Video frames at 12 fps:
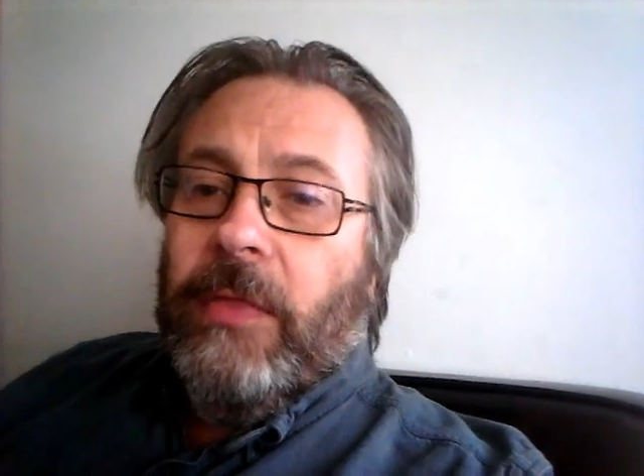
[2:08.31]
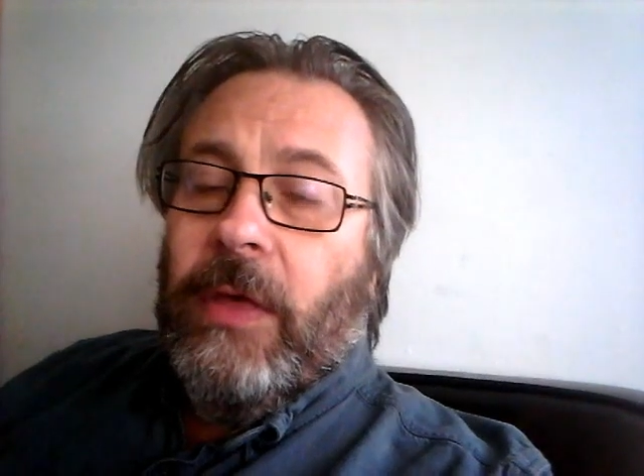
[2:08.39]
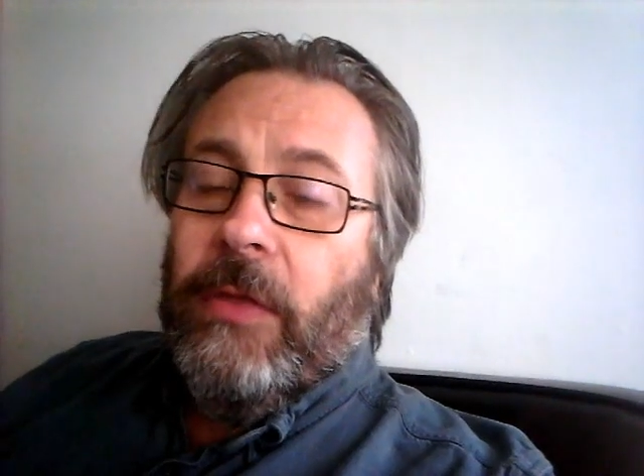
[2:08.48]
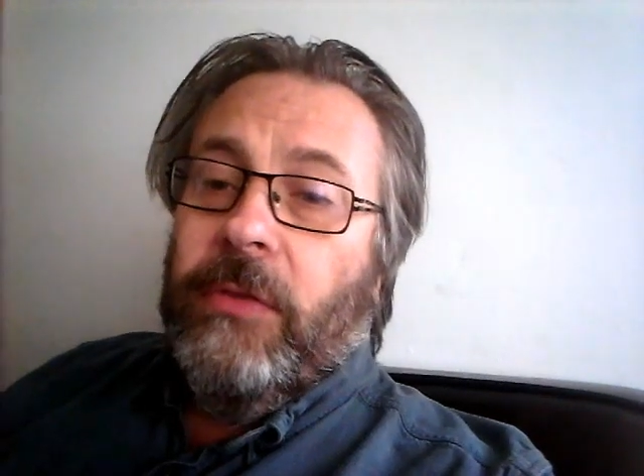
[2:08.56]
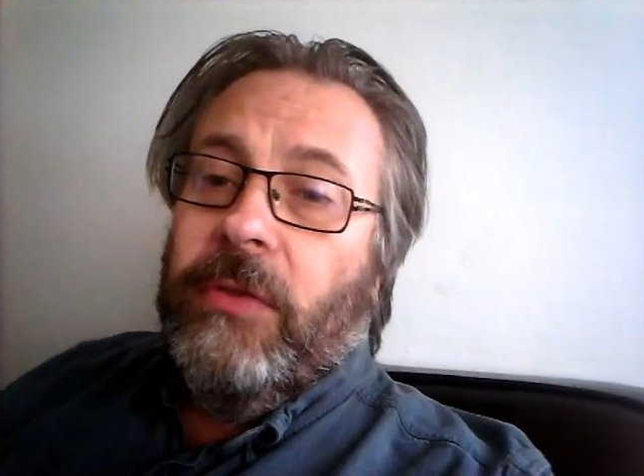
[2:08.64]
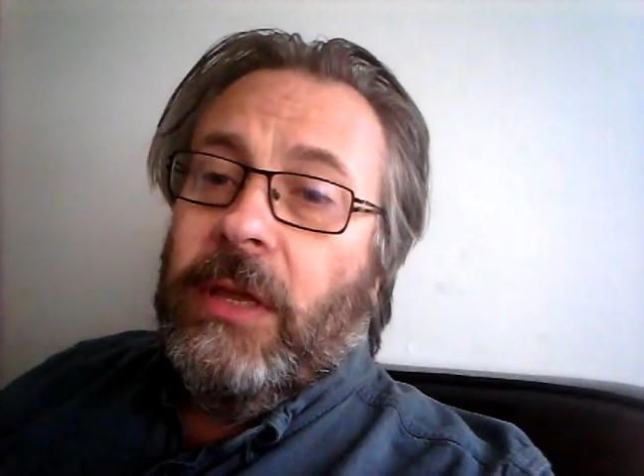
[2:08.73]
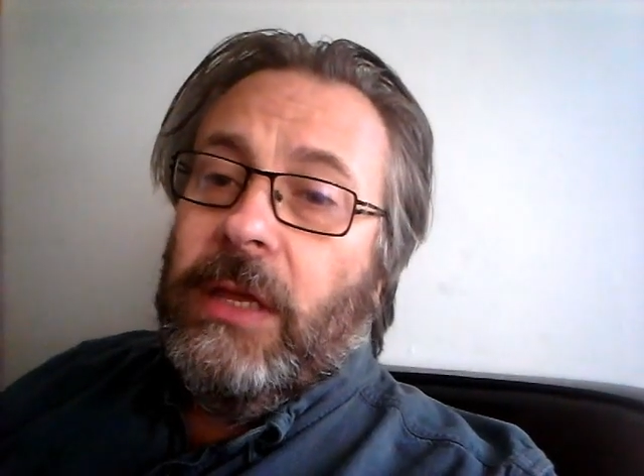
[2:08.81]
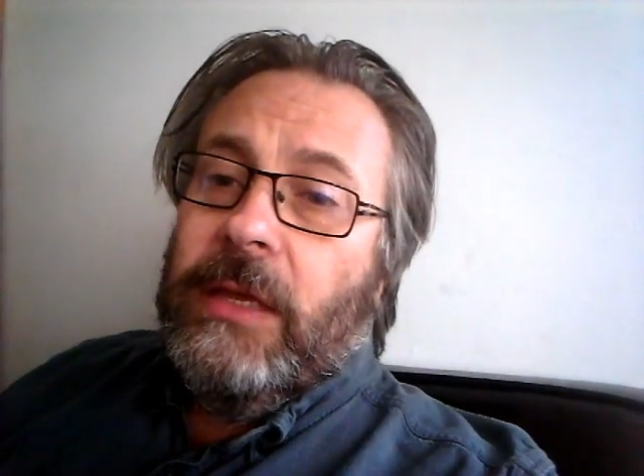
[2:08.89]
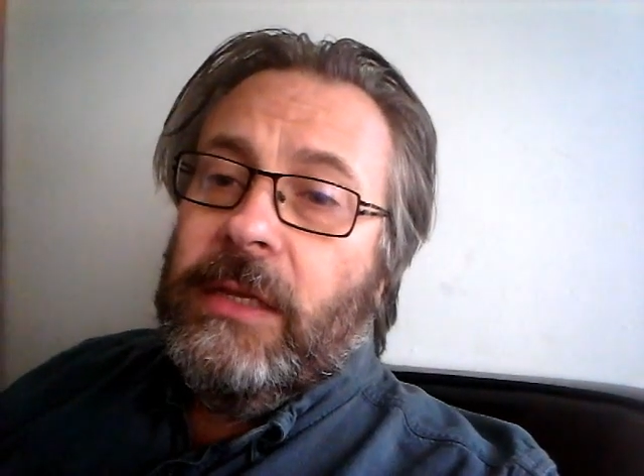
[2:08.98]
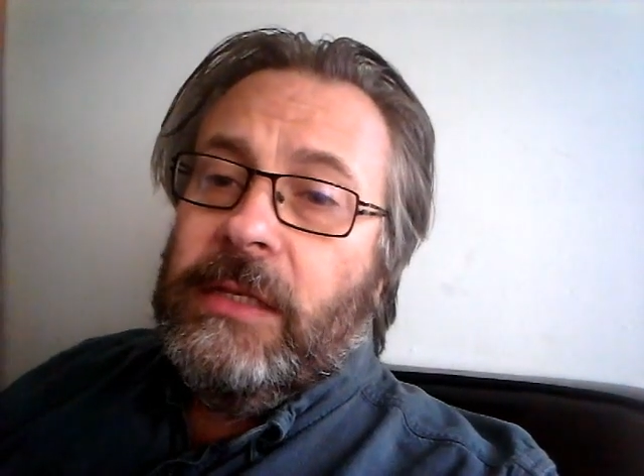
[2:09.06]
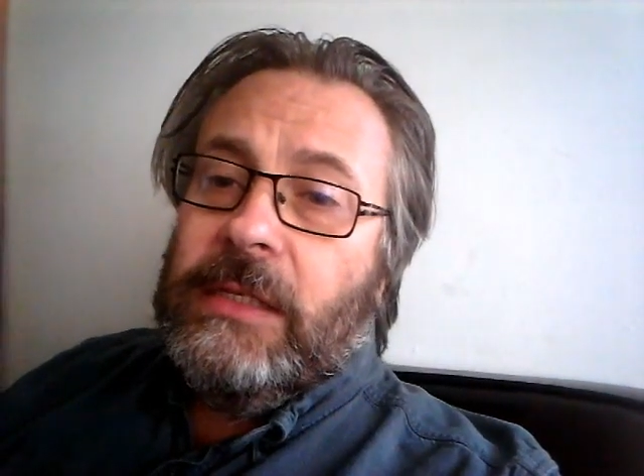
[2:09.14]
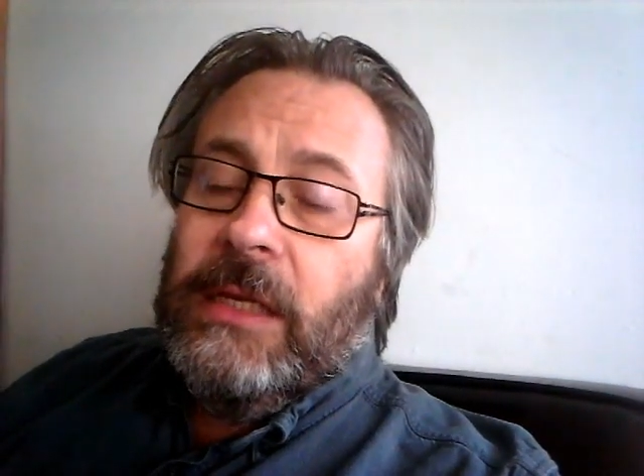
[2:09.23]
The other thing
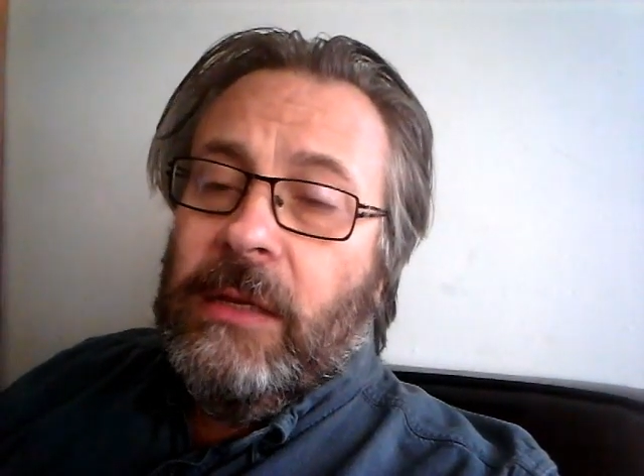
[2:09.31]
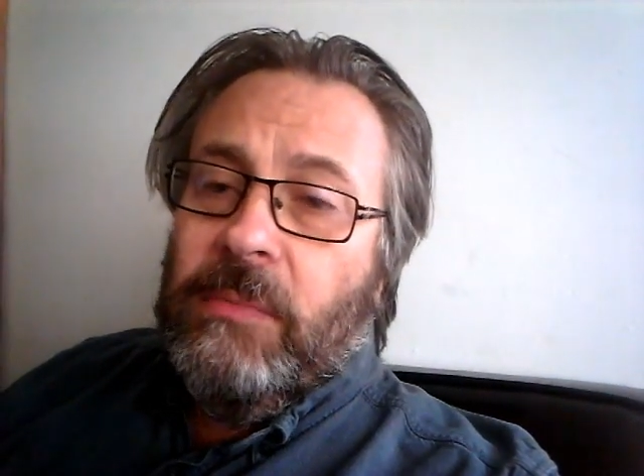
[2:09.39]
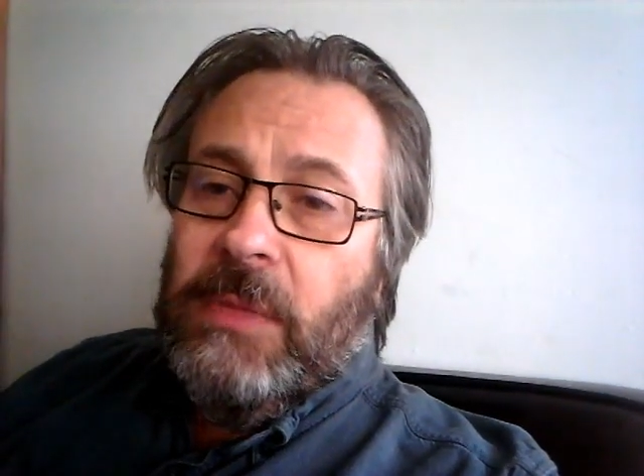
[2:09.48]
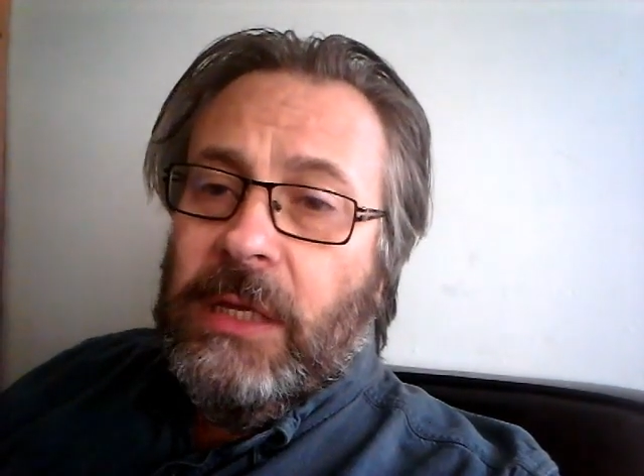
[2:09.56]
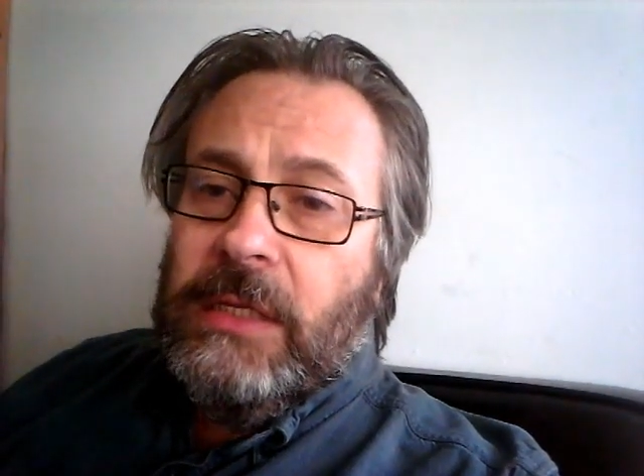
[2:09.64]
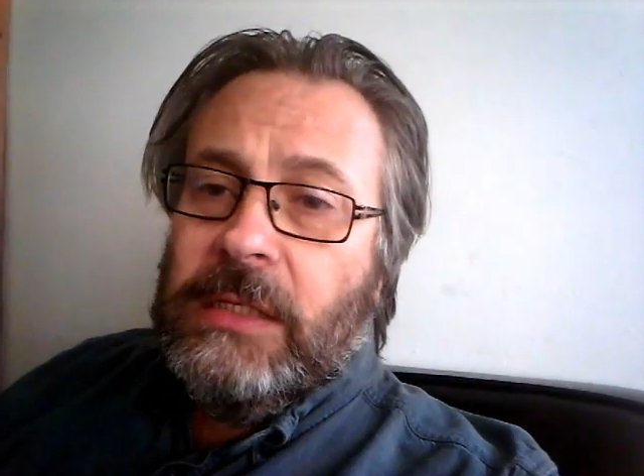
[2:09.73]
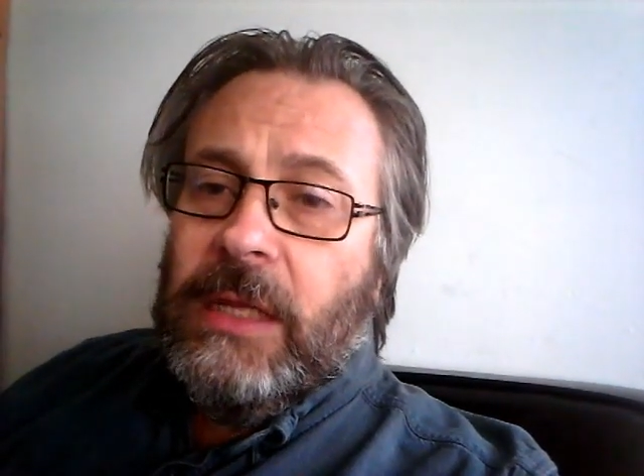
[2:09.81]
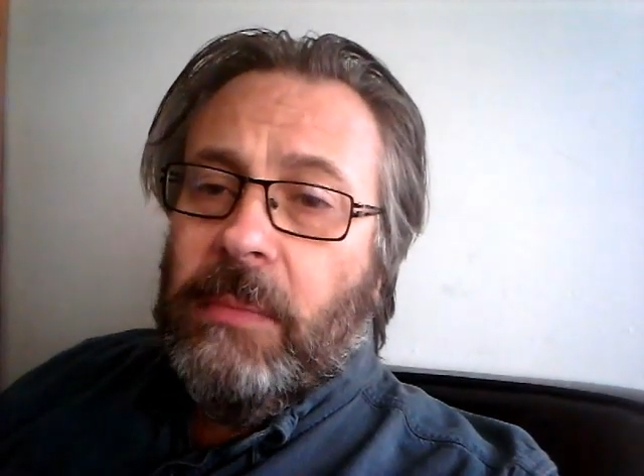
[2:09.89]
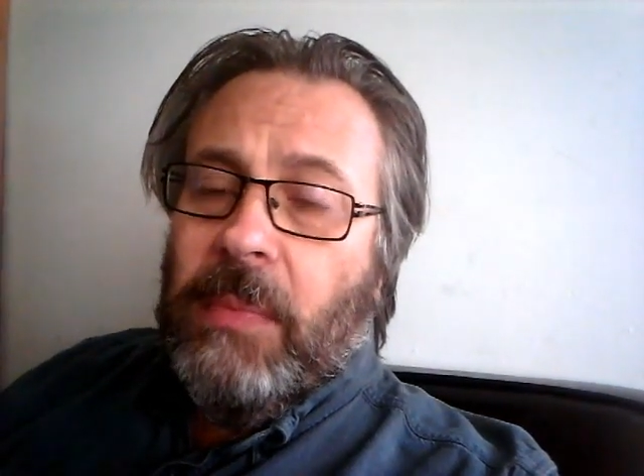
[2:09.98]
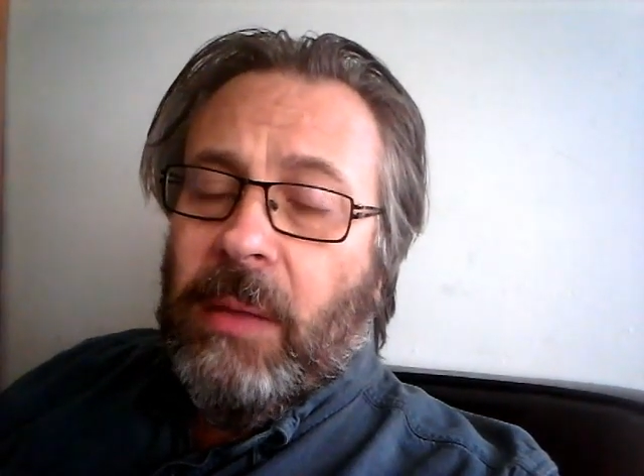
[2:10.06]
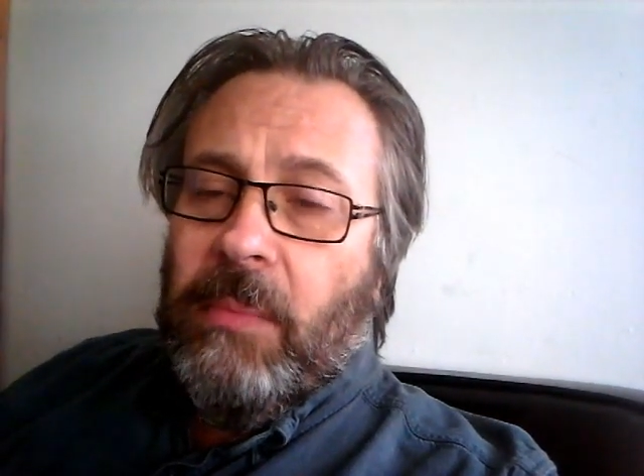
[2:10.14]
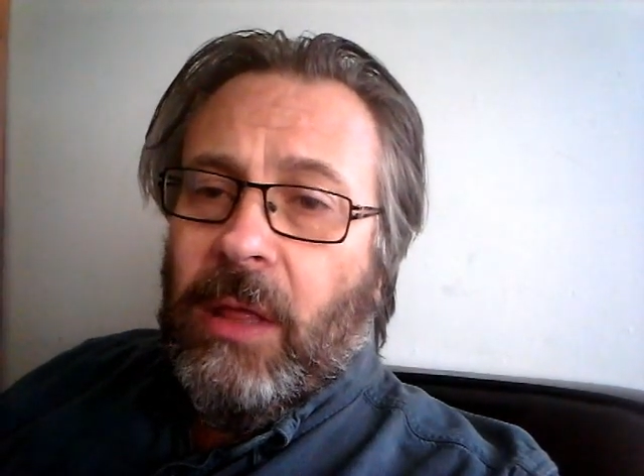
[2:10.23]
is it means that
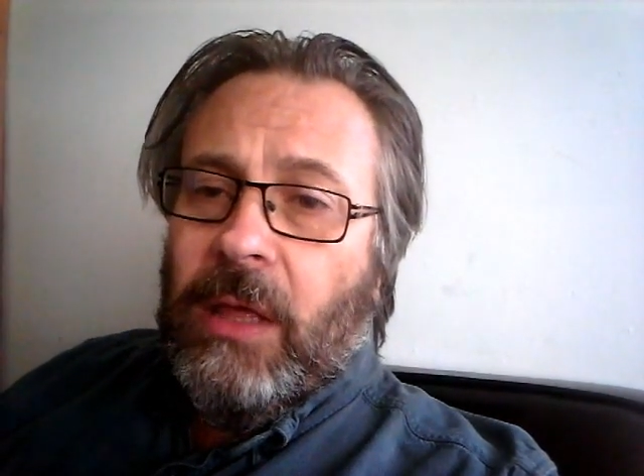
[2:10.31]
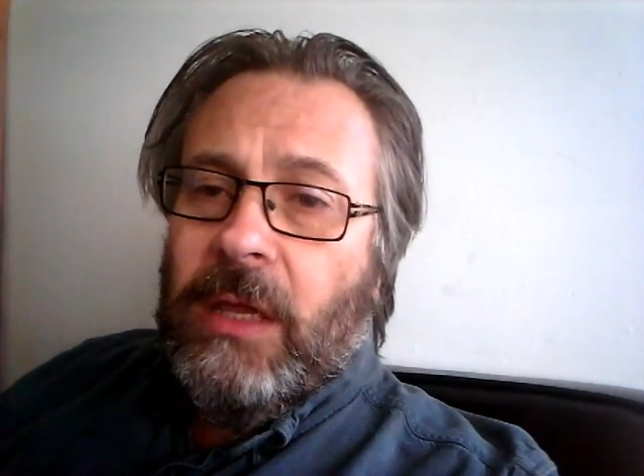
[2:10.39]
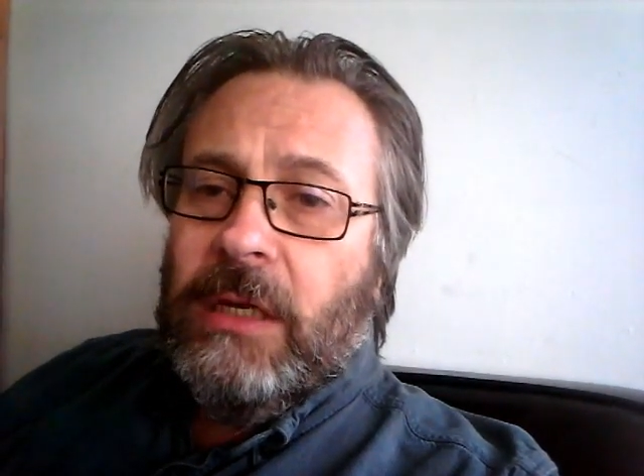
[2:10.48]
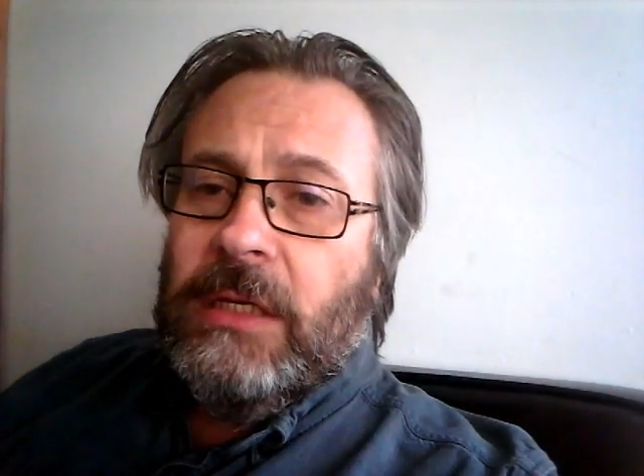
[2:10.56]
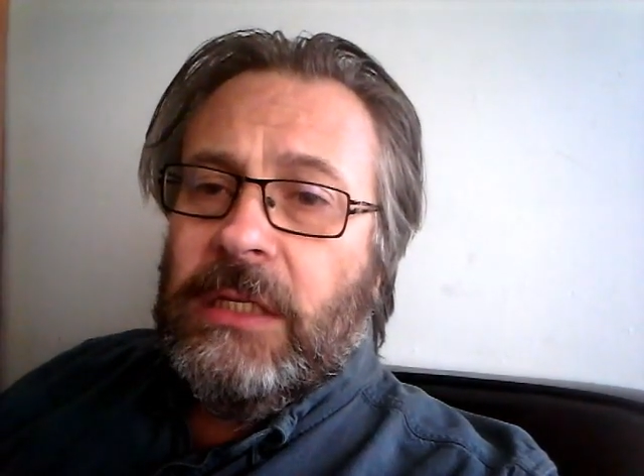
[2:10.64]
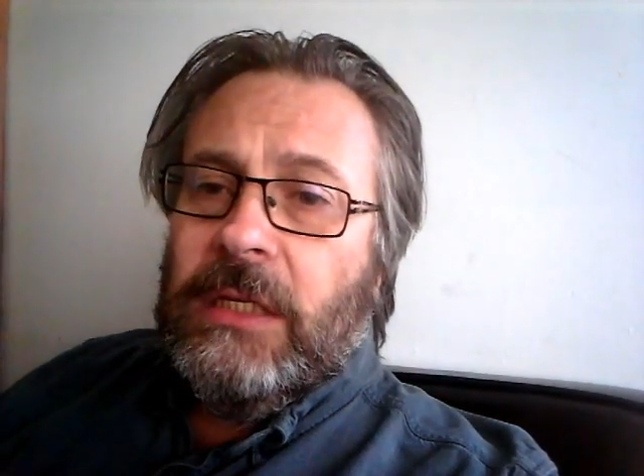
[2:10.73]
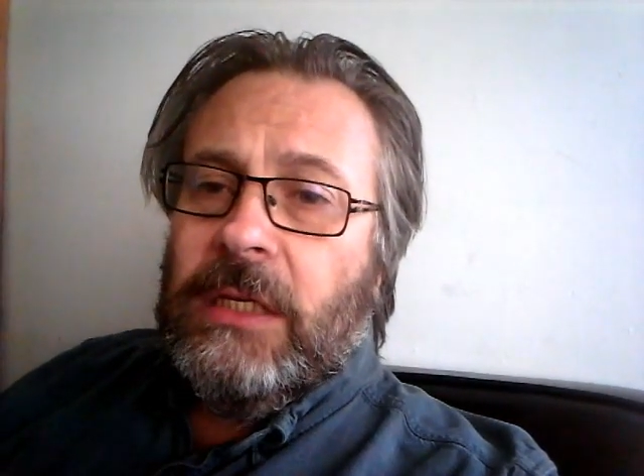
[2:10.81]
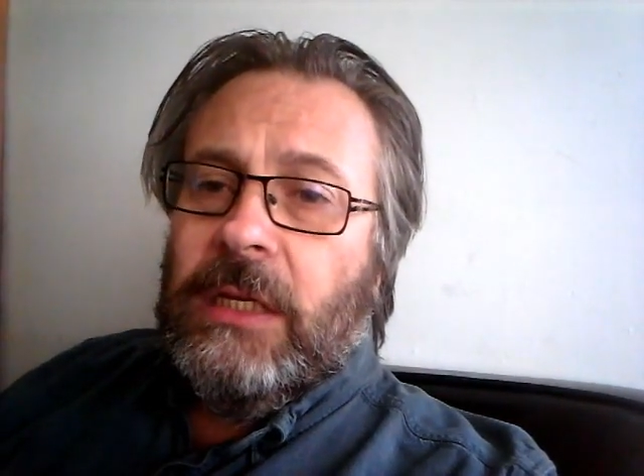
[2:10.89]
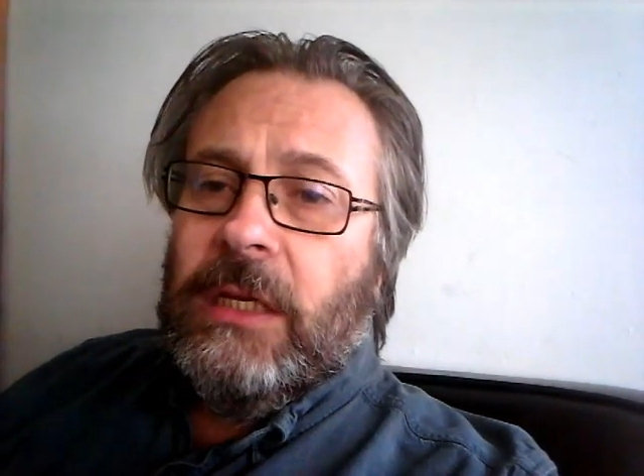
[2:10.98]
my mind